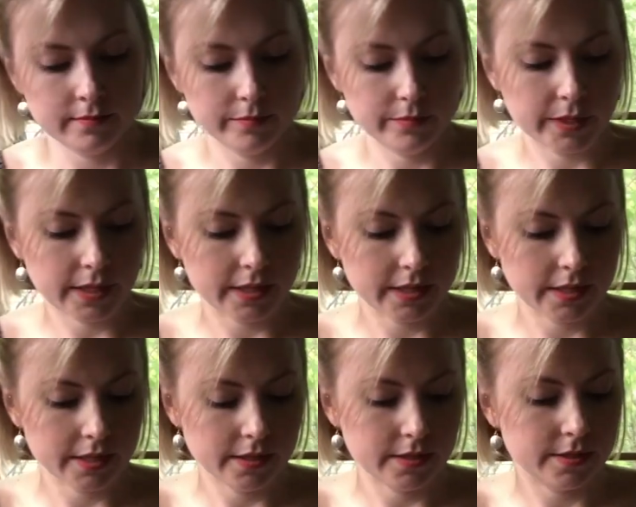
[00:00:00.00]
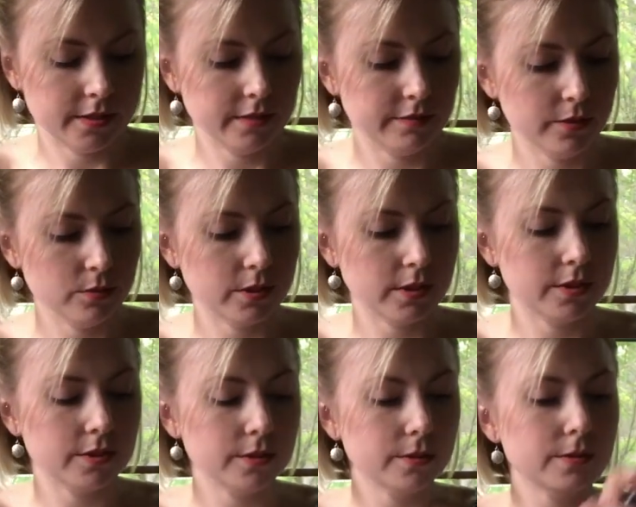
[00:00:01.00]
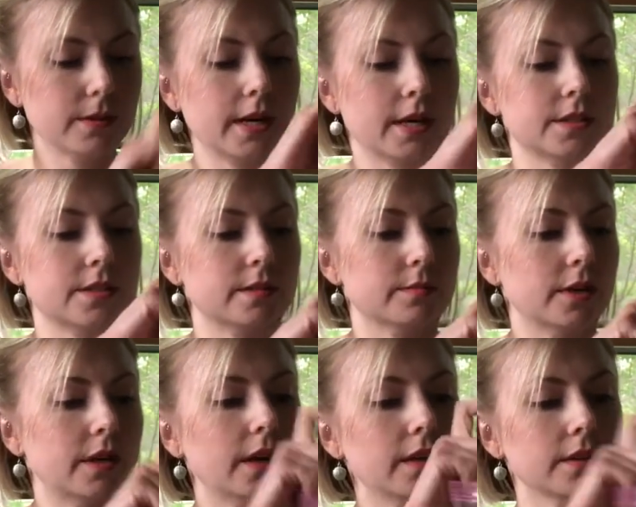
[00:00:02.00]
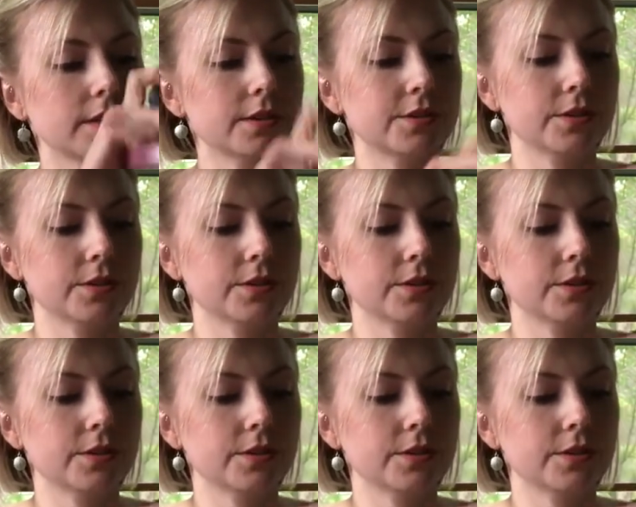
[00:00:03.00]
But if you want to add some colors,